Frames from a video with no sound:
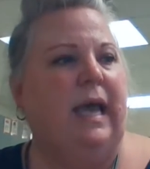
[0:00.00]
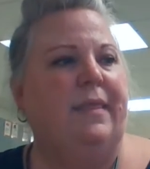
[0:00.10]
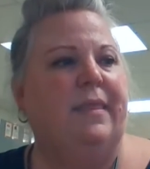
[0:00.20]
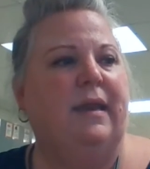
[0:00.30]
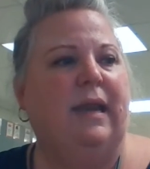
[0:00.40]

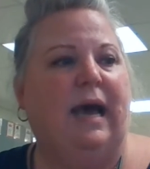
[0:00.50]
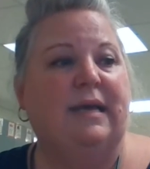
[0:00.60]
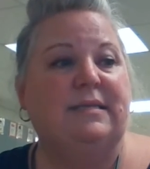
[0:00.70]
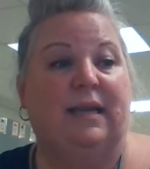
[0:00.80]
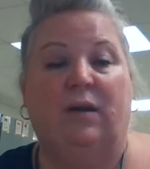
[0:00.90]
And then
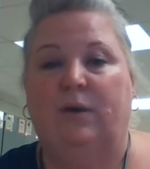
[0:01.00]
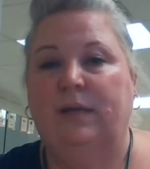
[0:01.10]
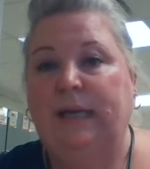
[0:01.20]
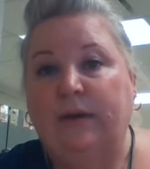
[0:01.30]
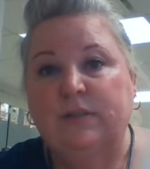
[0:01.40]
I send out
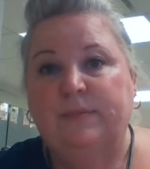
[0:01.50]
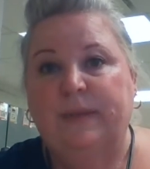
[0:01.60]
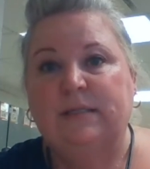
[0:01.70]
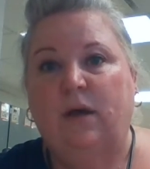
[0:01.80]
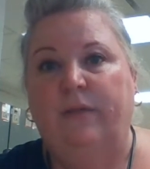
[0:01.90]

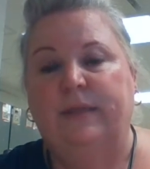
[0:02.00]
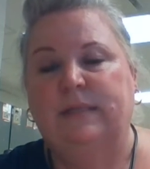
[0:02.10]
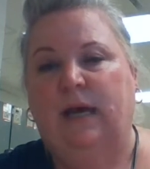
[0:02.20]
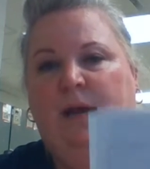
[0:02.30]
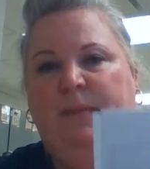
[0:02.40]
announcements all the
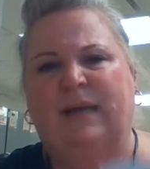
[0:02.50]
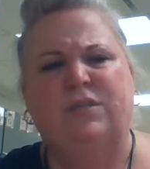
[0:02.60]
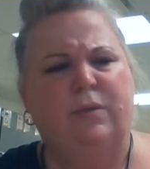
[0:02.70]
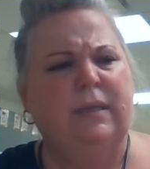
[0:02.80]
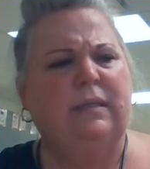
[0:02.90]
time.
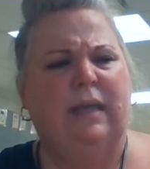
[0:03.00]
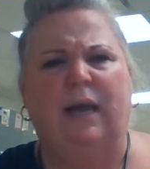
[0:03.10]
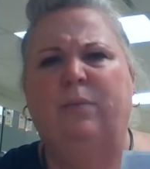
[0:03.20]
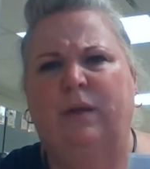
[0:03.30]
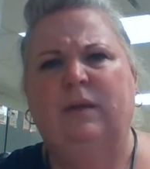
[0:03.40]

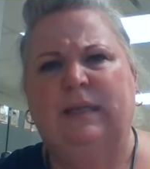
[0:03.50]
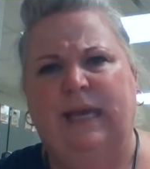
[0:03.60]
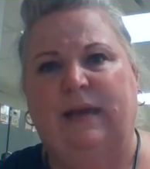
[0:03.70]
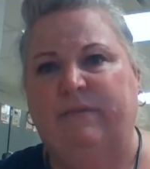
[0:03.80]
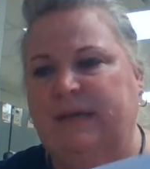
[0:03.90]
I will in
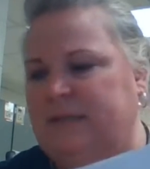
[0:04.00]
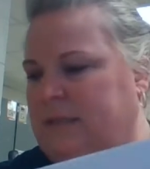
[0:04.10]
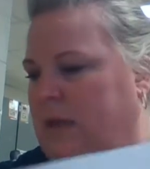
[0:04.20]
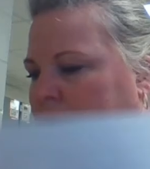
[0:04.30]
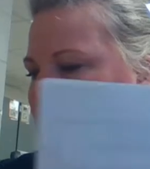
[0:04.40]

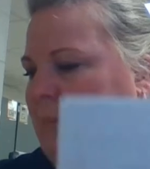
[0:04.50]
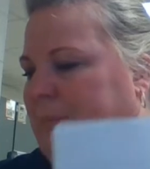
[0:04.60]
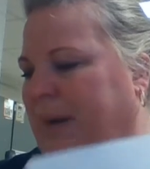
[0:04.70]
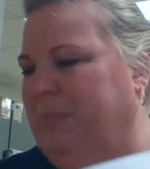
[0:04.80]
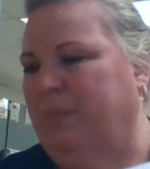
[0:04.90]
Canvas,
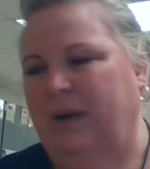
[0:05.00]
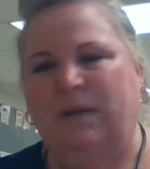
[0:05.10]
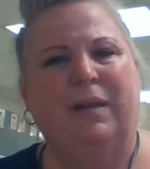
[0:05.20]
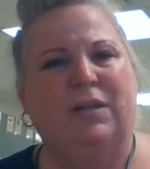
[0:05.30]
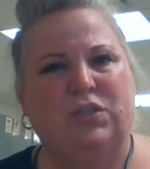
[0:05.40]
but
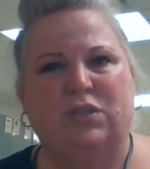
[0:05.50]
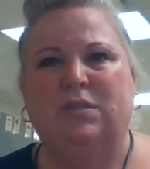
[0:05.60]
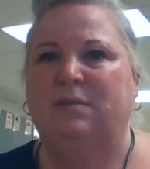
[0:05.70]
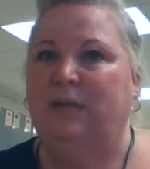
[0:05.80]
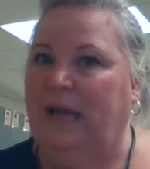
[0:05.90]
pretty
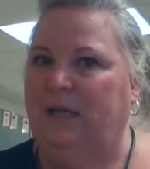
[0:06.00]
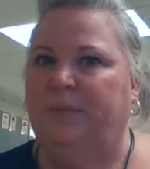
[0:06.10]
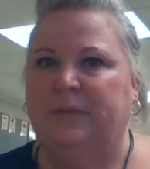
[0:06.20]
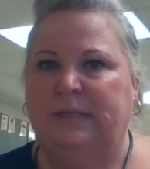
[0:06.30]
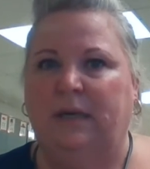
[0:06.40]
much
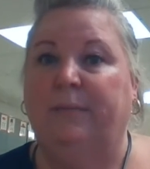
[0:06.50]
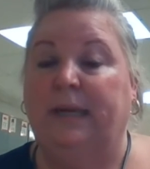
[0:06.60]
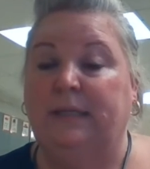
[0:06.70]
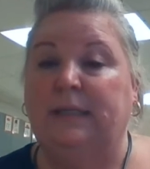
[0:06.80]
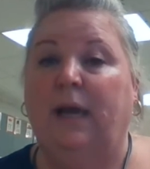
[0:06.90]
90% of
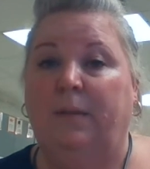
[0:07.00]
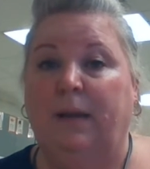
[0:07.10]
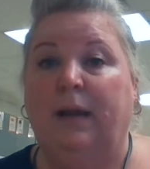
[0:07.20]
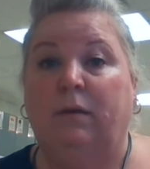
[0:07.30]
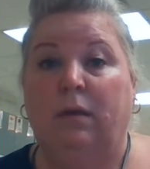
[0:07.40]
my
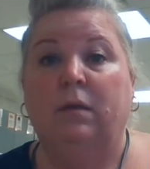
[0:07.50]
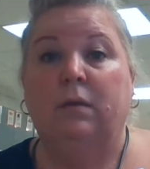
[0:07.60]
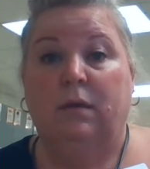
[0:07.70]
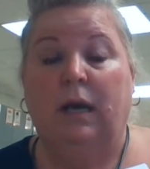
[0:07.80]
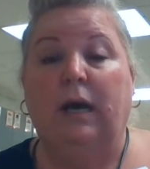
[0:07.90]
time
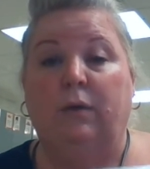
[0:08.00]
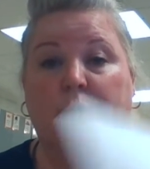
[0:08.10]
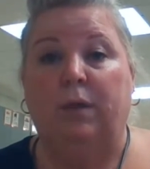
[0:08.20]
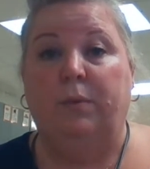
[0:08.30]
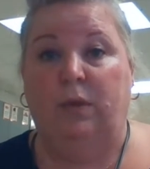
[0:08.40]
I'll
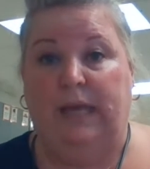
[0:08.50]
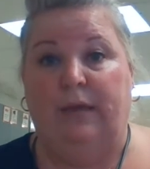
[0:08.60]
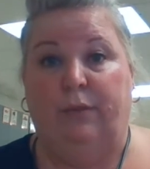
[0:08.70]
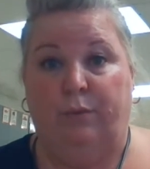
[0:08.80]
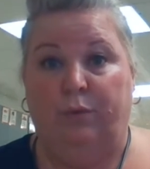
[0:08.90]

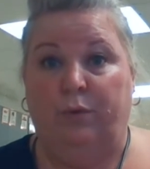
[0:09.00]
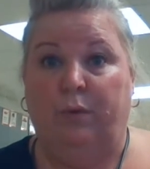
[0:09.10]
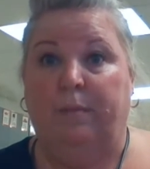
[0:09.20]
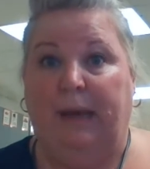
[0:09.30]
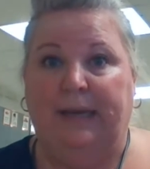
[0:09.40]
communicate through the
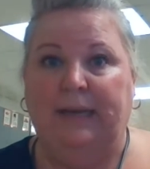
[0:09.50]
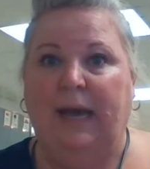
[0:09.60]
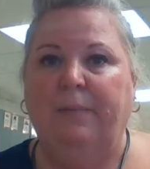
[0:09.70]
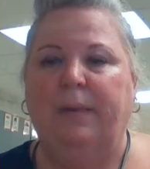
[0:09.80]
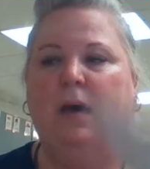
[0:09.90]
Remind
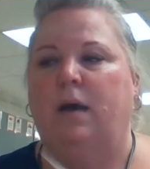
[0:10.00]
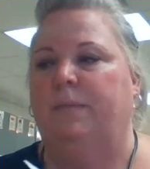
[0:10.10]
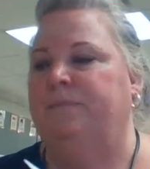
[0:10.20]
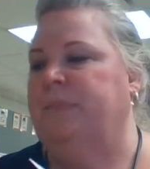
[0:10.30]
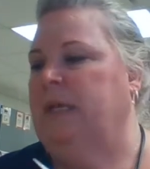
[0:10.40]
app.
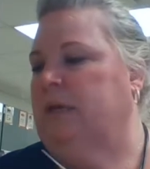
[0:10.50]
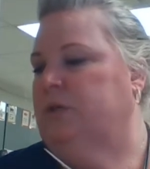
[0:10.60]
And